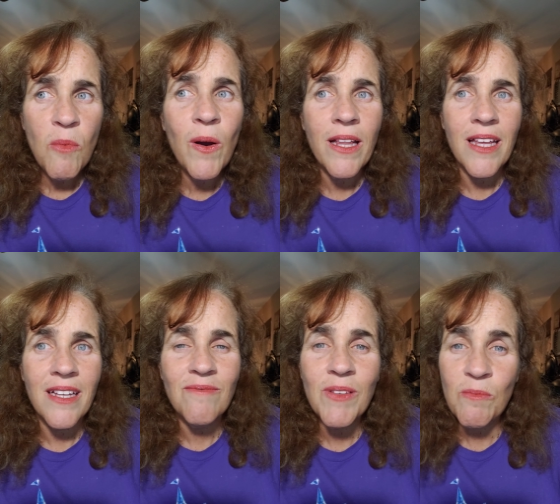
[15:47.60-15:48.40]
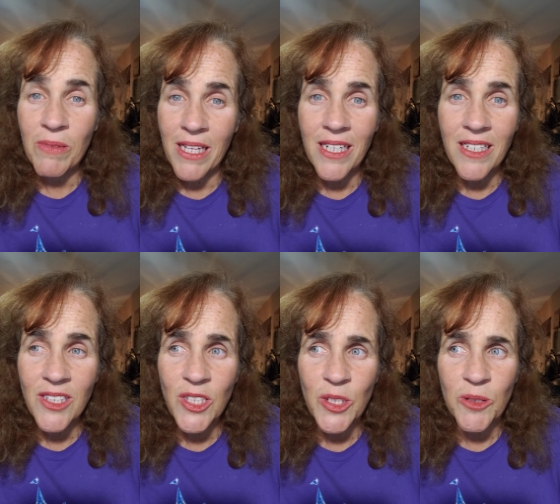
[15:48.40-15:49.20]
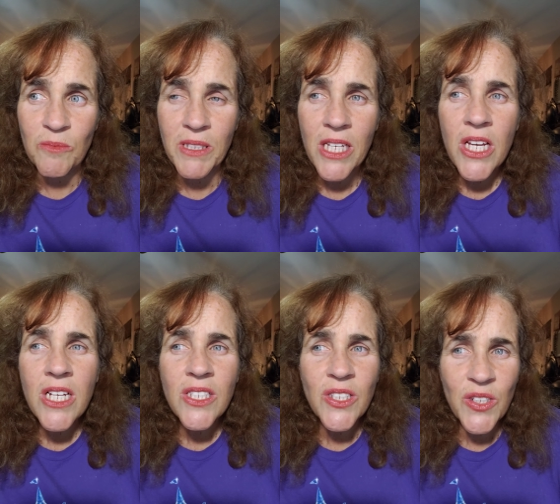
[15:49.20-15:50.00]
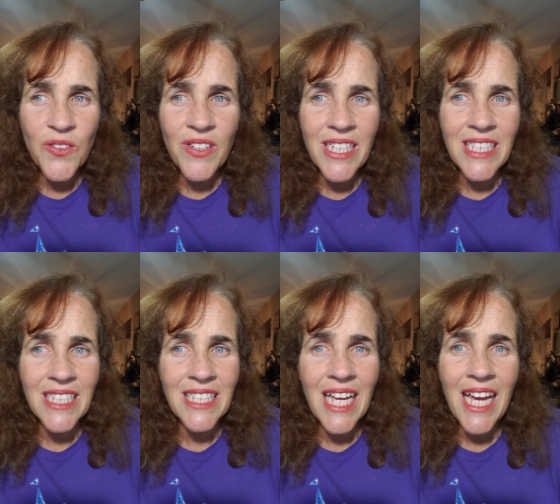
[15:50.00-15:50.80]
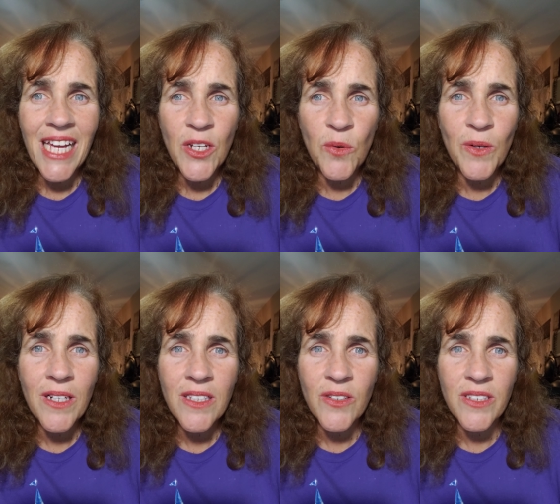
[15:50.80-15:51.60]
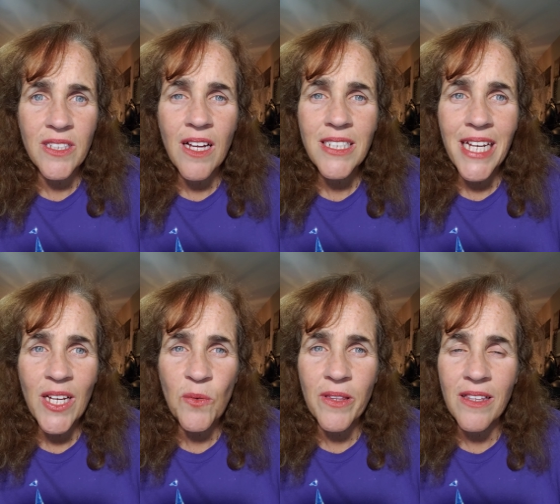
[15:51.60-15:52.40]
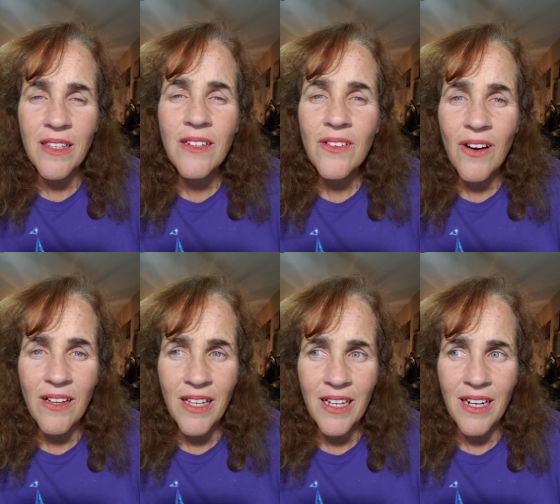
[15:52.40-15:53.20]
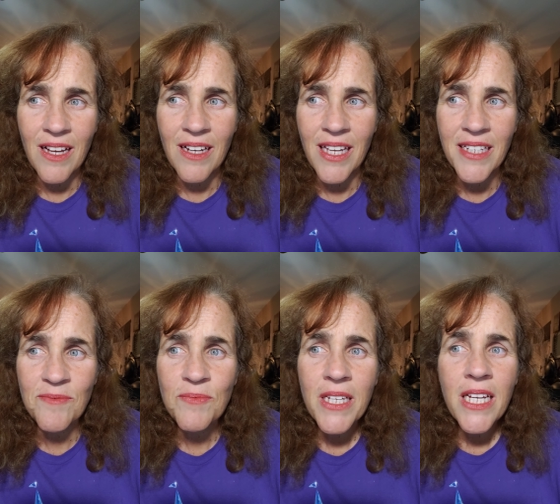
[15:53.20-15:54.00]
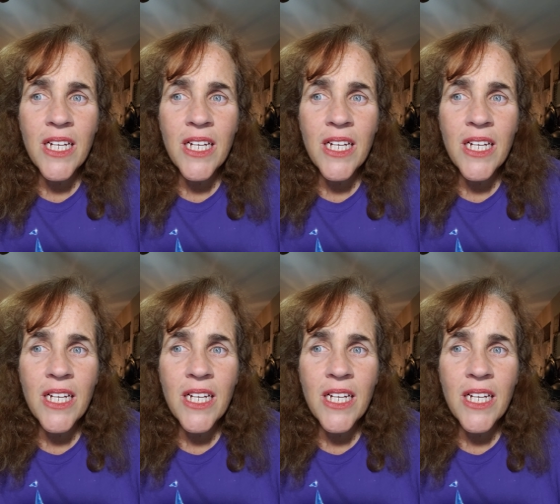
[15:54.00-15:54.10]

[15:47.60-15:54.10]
Boil it, then blend it in soups. Serve it as a side, grilled or sauteed with a little garlic and onion.